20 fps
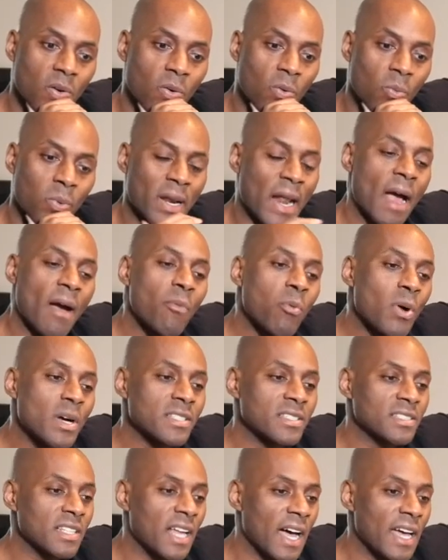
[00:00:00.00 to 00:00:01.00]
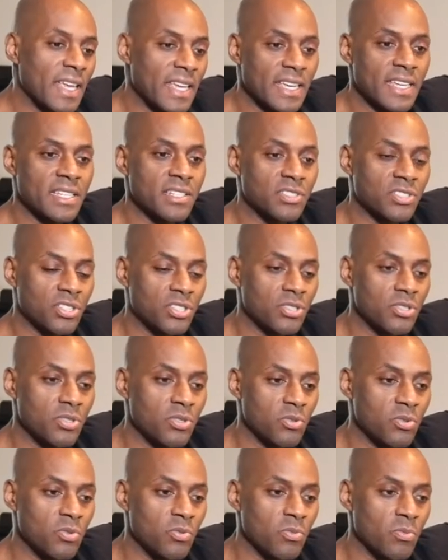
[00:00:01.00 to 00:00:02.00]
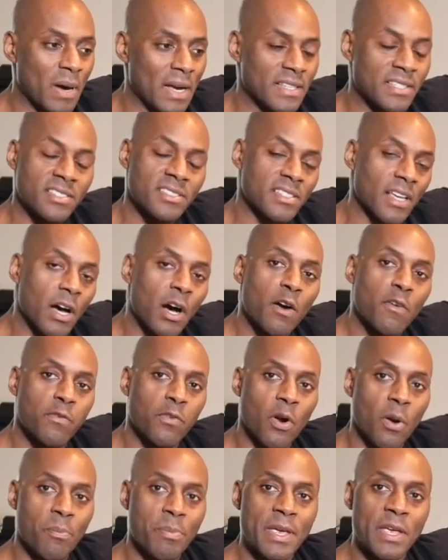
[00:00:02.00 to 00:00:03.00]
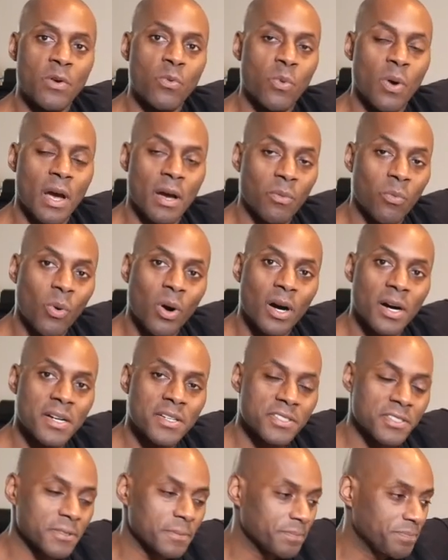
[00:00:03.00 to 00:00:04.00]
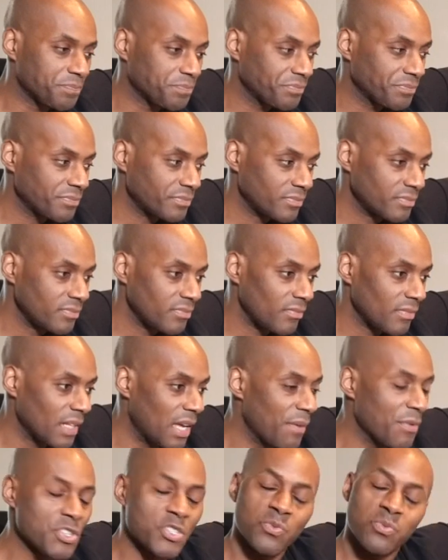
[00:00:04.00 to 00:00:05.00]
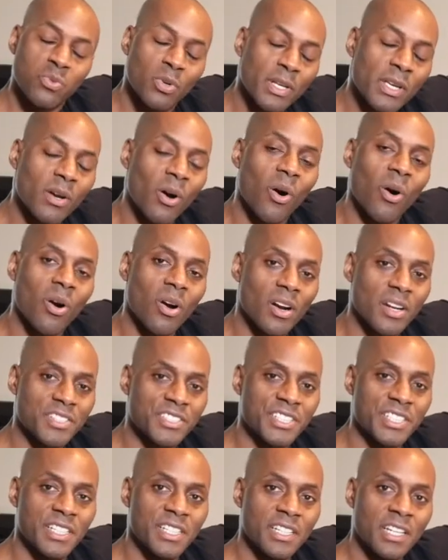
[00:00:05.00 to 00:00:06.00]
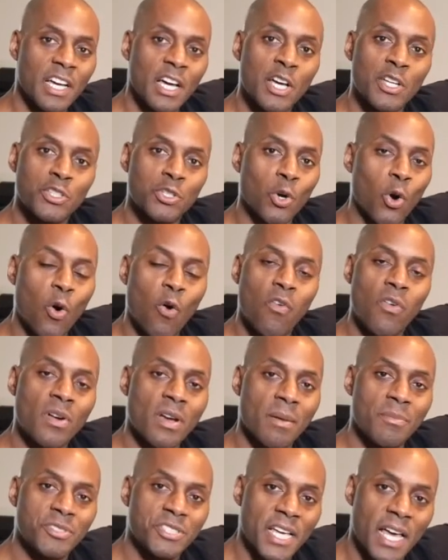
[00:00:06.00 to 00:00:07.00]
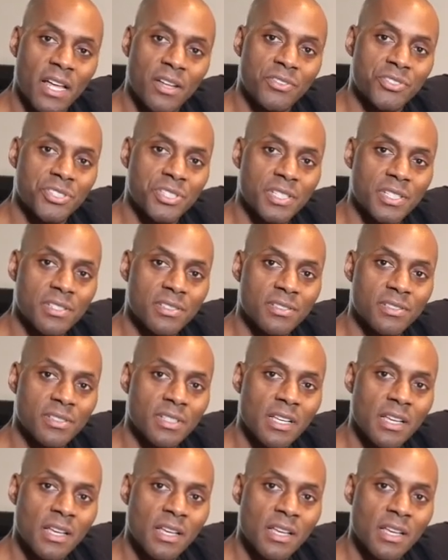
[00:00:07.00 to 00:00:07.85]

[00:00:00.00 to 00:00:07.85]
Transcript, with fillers: When I was not into myself or being who I was, it was really hard to, to overcome challenges.